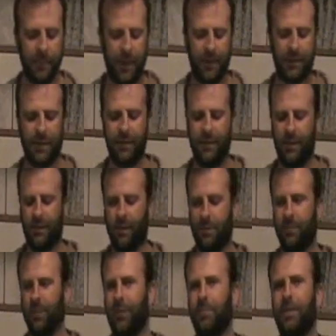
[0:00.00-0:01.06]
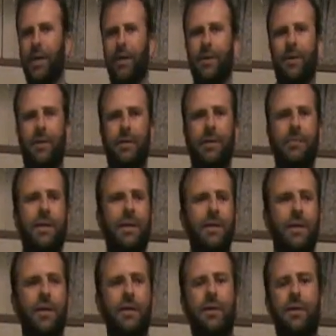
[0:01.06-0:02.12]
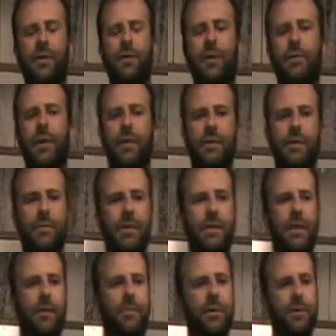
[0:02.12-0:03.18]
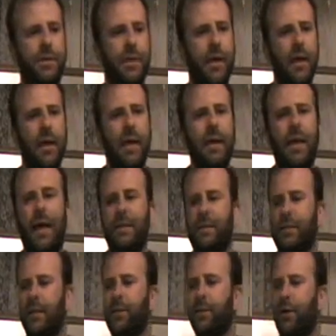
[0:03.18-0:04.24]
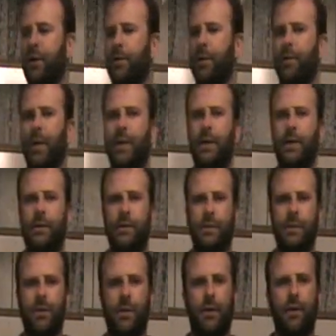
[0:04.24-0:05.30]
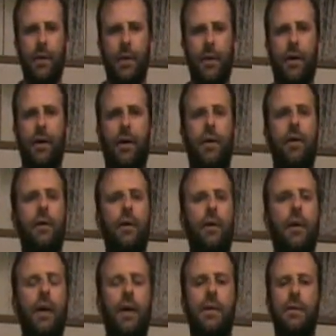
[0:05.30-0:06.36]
There's the little blurb down there explains that too, and we have some examples. That's the normal way that you use gur and nar, okay?